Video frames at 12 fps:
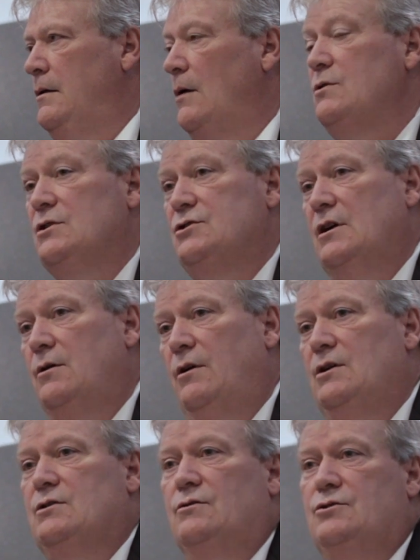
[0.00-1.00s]
That was a
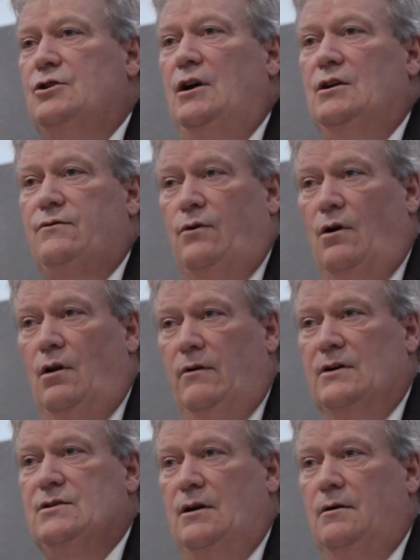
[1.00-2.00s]
generational change for all of
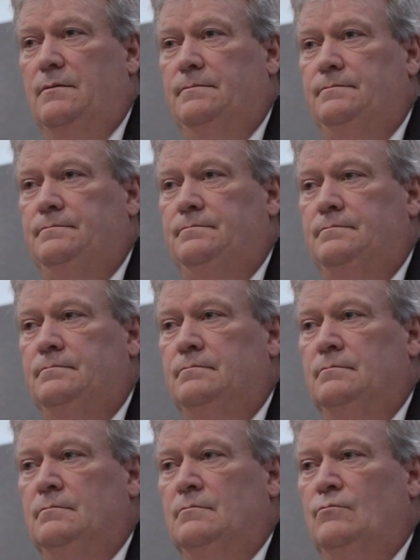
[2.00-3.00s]
us here.
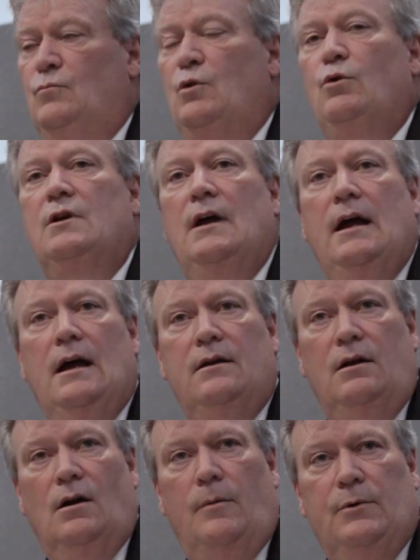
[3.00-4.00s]
We wouldn't have
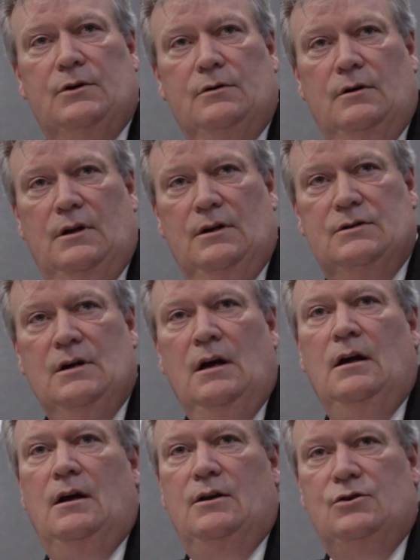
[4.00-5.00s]
had the opportunities
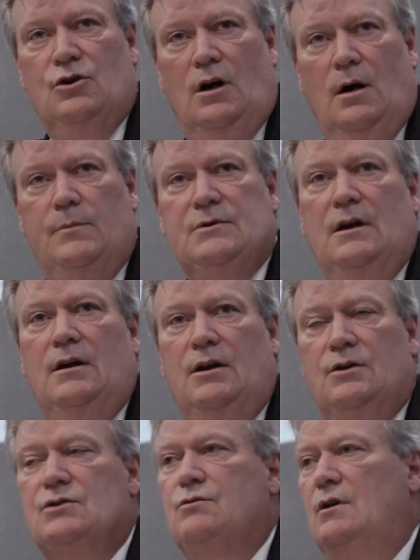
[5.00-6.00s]
and jobs and
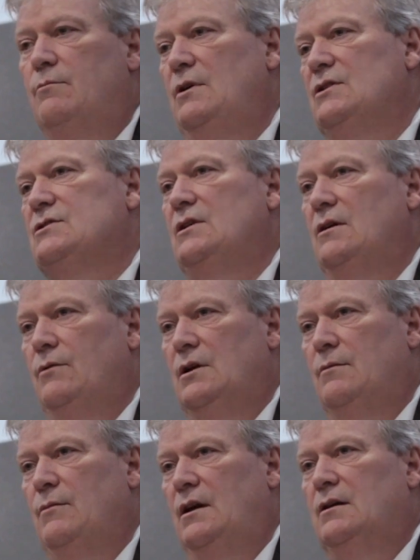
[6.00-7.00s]
industry in BC if we
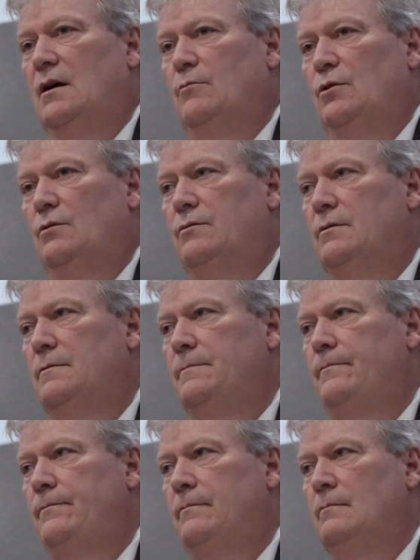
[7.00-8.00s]
didn't make that move.
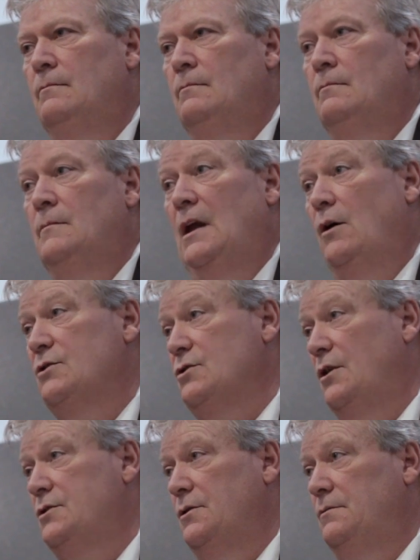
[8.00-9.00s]
Now
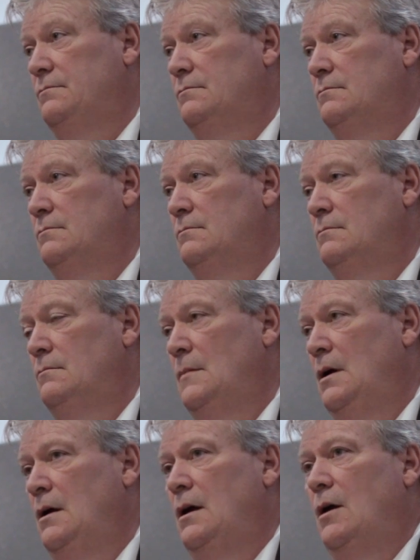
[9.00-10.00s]
it's our turn,
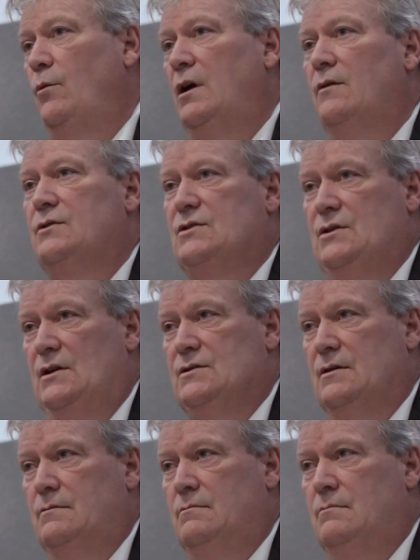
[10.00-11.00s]
and we have to
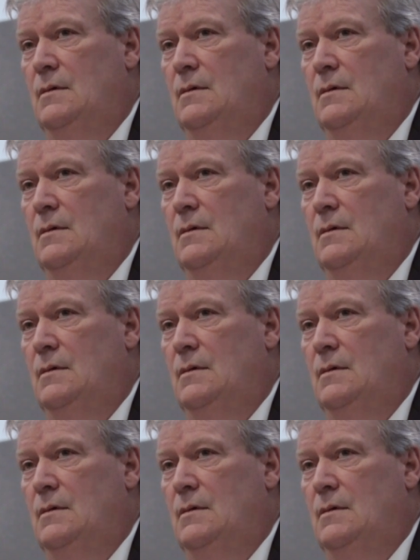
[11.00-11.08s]
seize it.